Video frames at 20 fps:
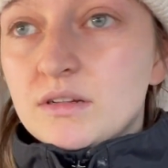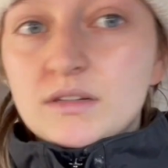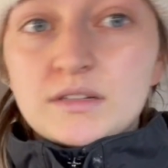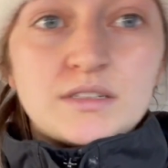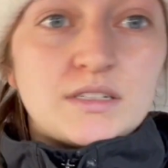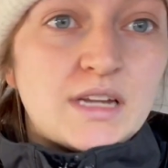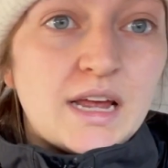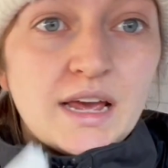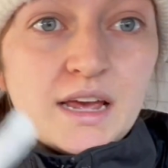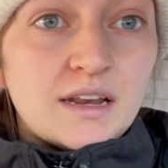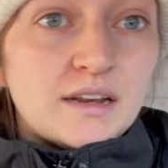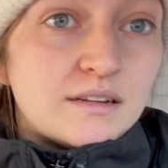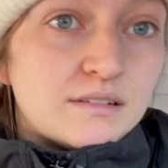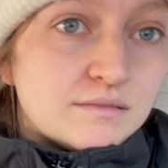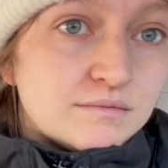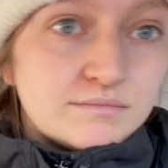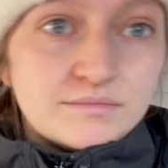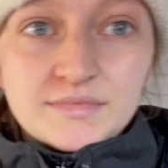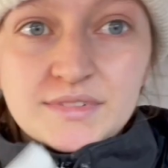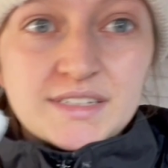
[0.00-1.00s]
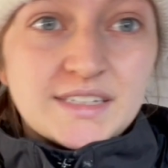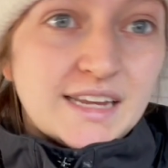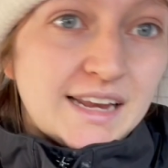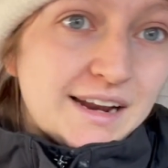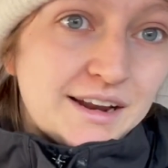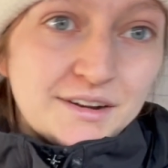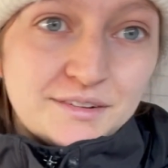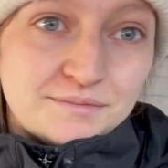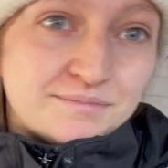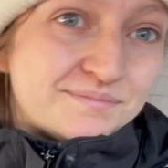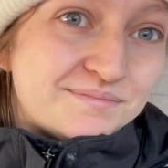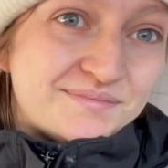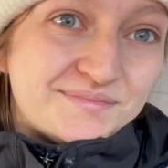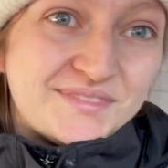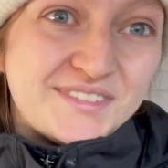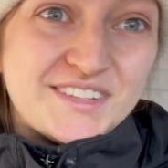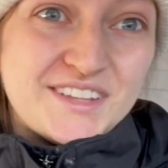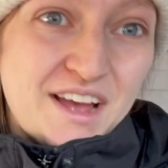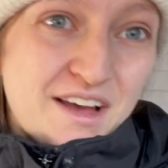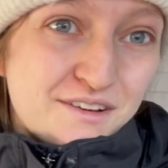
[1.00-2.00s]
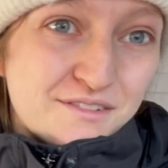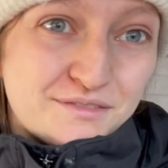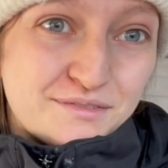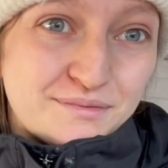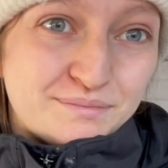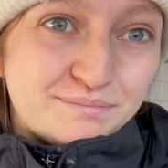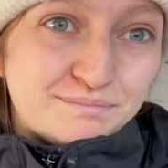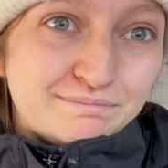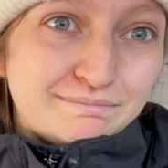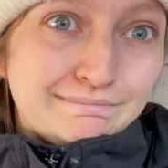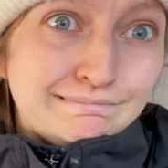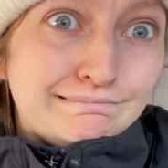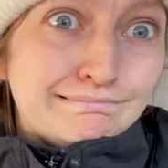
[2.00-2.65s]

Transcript: stain, sealant stuff.